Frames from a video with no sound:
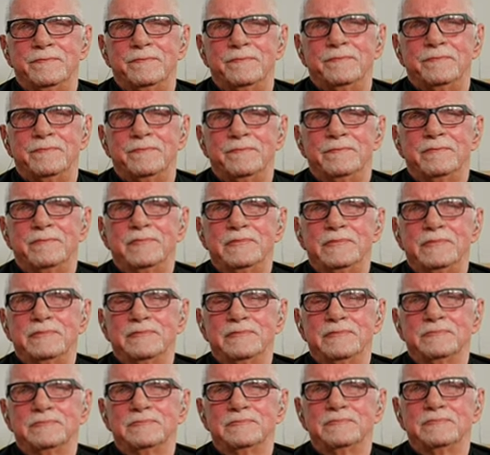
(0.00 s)

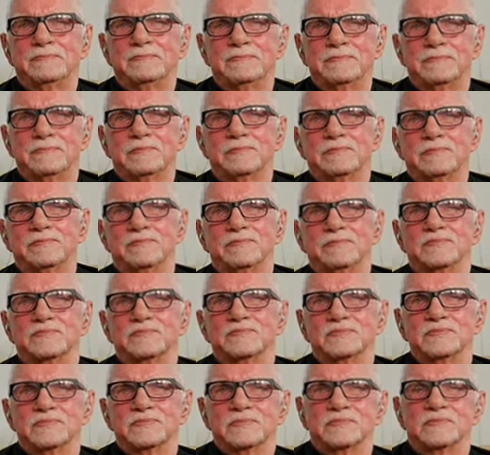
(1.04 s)

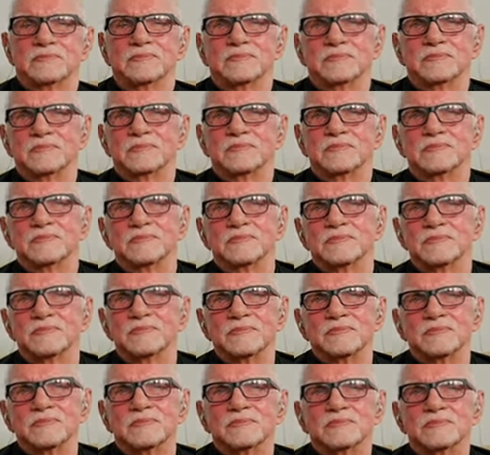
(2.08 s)

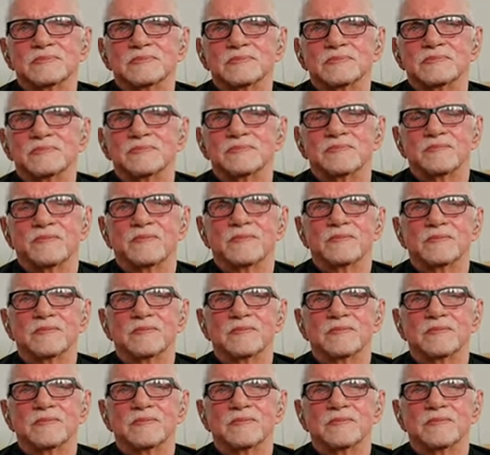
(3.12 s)
The person shown says nothing.